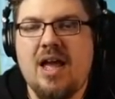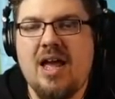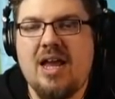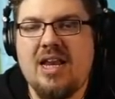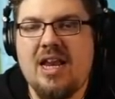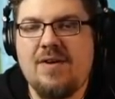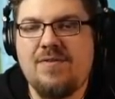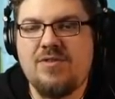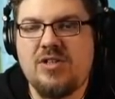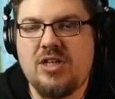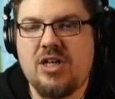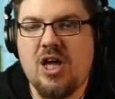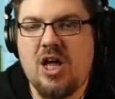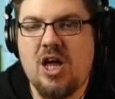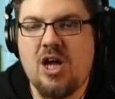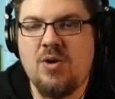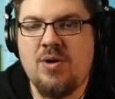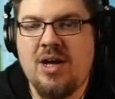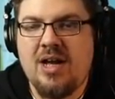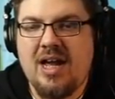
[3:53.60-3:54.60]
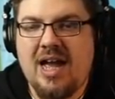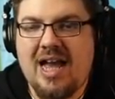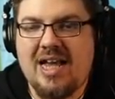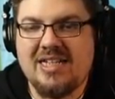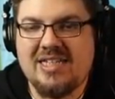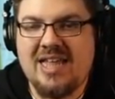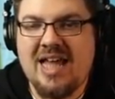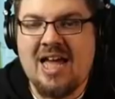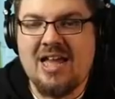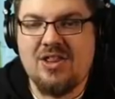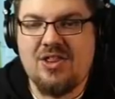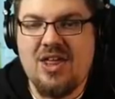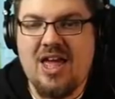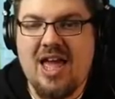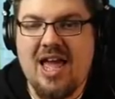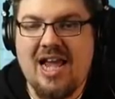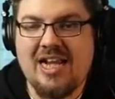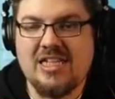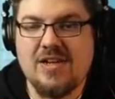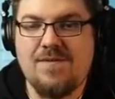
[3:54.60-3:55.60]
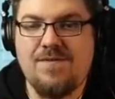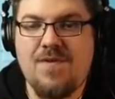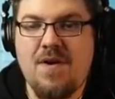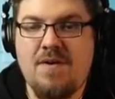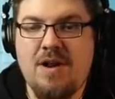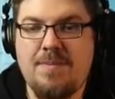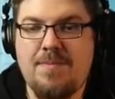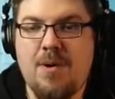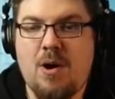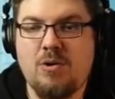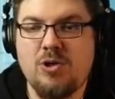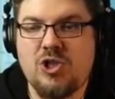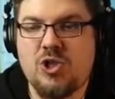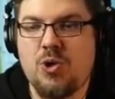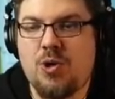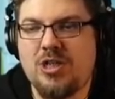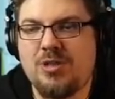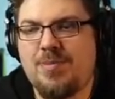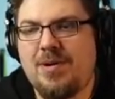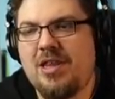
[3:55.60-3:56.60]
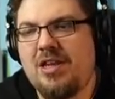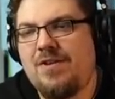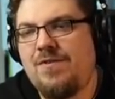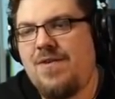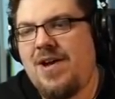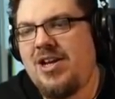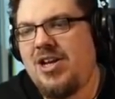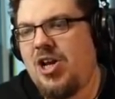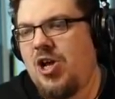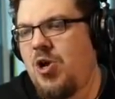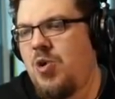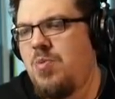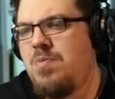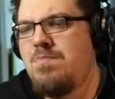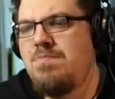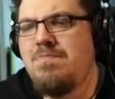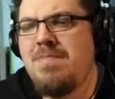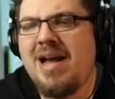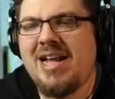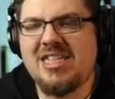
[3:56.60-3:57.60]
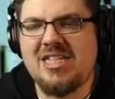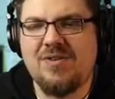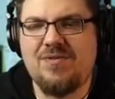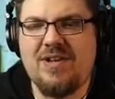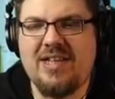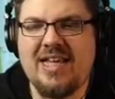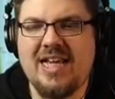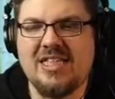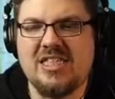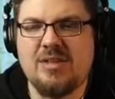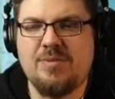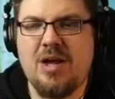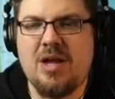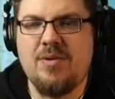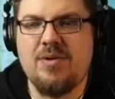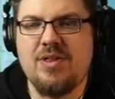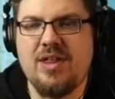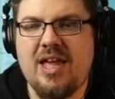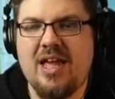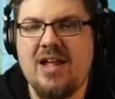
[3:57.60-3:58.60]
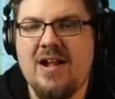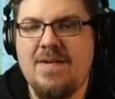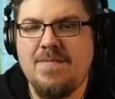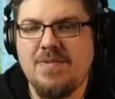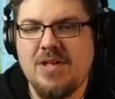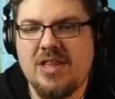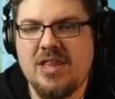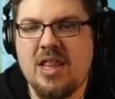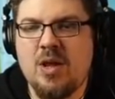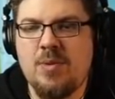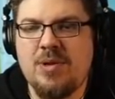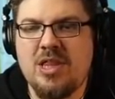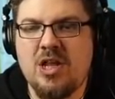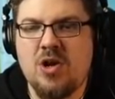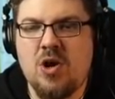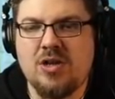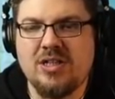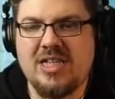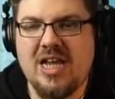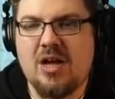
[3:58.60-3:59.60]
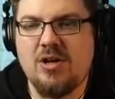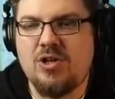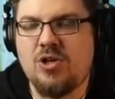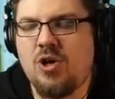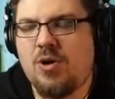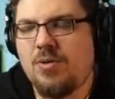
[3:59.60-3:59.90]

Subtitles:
left to go, as that there is a very bold choice by the defender who massively gets away with it, and then they win the knockdown.